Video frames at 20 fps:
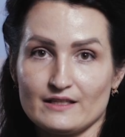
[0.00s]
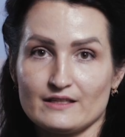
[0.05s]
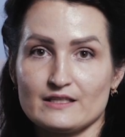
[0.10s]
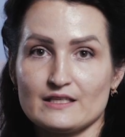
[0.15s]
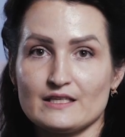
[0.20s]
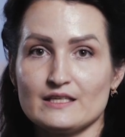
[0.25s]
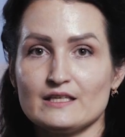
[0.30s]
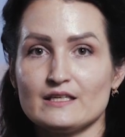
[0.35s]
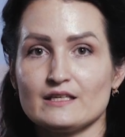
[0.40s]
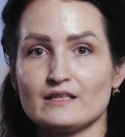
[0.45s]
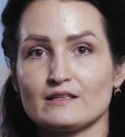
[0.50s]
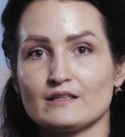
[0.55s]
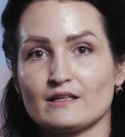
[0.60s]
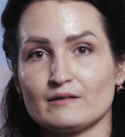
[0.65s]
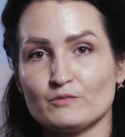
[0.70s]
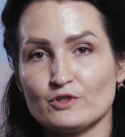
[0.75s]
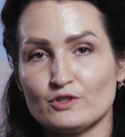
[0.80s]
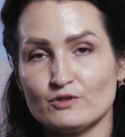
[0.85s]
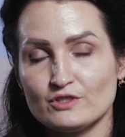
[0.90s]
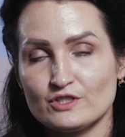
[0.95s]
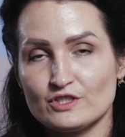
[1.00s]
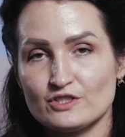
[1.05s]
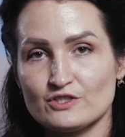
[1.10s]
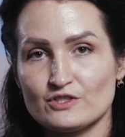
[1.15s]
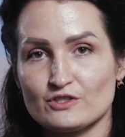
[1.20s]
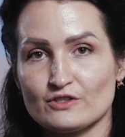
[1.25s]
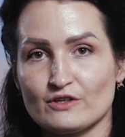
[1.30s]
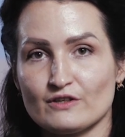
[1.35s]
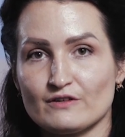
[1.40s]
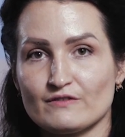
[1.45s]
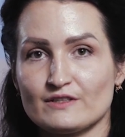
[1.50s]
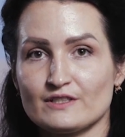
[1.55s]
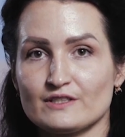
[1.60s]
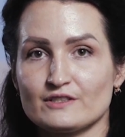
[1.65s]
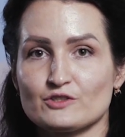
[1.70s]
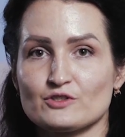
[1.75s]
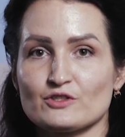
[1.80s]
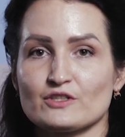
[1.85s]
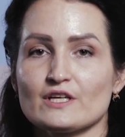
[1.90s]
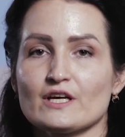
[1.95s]
The community
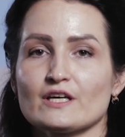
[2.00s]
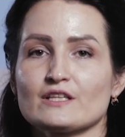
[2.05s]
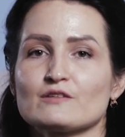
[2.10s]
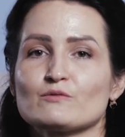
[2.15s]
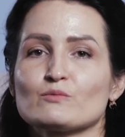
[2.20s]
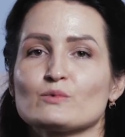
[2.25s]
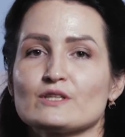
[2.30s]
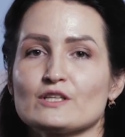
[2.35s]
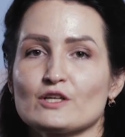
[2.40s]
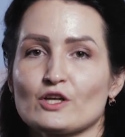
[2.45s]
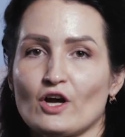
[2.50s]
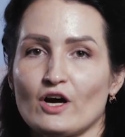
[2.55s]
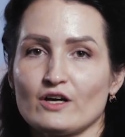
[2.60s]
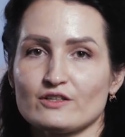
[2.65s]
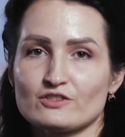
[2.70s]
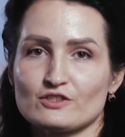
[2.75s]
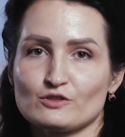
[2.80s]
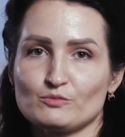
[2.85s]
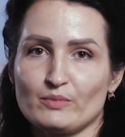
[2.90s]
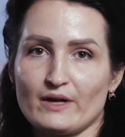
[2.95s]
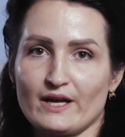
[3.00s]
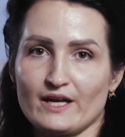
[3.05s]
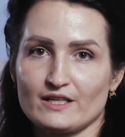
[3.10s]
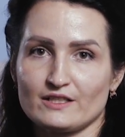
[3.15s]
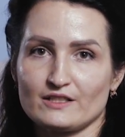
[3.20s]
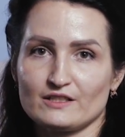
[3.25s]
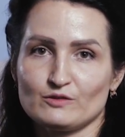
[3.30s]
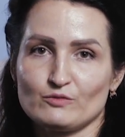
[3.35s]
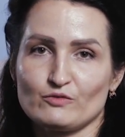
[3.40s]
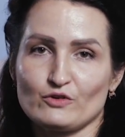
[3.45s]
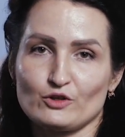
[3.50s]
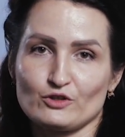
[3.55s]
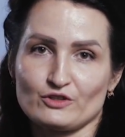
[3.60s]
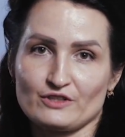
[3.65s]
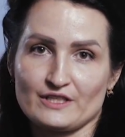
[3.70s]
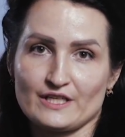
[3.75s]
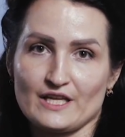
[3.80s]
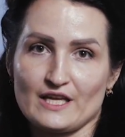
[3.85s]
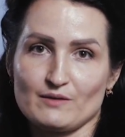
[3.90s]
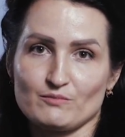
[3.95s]
server, together with the control panel, were
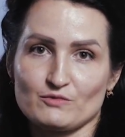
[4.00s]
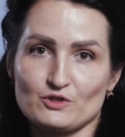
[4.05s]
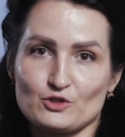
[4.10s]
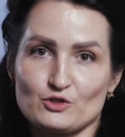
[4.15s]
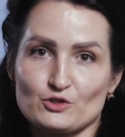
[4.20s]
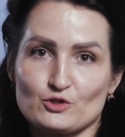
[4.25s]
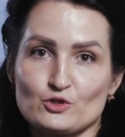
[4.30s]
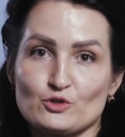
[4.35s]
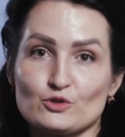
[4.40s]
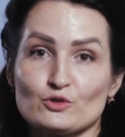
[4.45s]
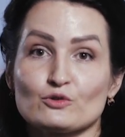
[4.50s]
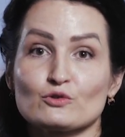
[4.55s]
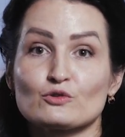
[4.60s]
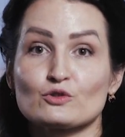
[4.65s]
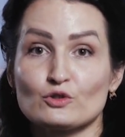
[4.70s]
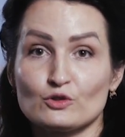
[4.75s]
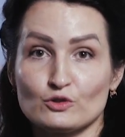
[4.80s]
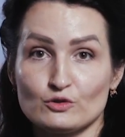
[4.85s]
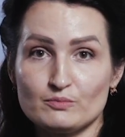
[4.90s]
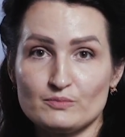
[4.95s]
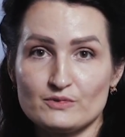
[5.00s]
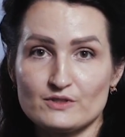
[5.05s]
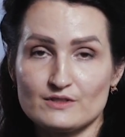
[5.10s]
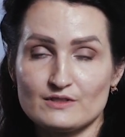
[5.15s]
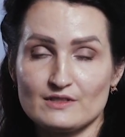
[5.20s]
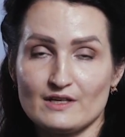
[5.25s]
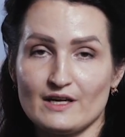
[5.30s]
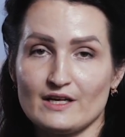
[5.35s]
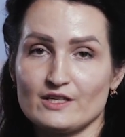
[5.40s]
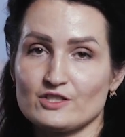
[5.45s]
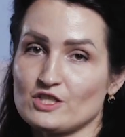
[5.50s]
renamed to Groups,